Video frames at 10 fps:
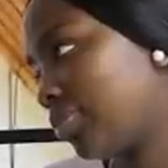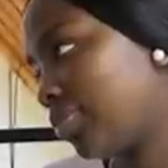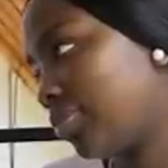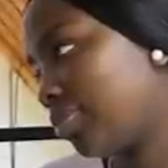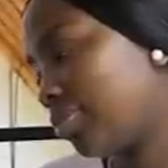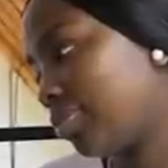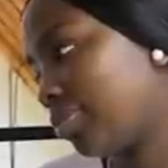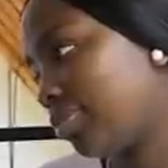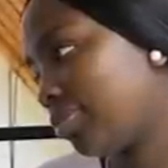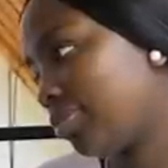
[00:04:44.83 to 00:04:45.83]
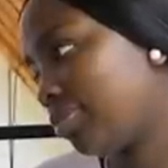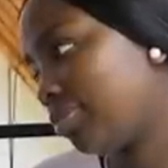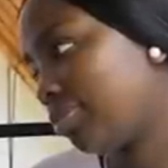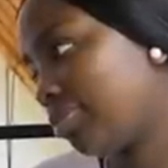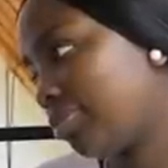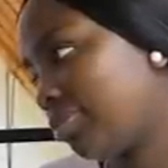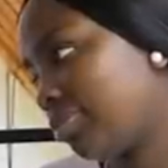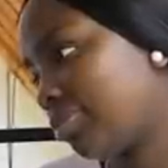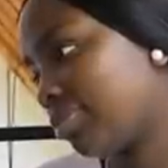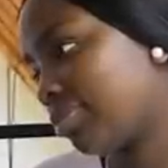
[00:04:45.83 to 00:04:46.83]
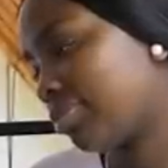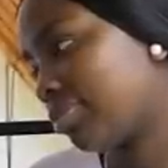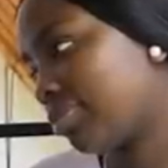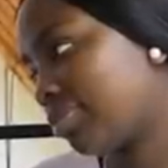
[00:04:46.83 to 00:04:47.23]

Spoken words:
No words are spoken by the person on screen.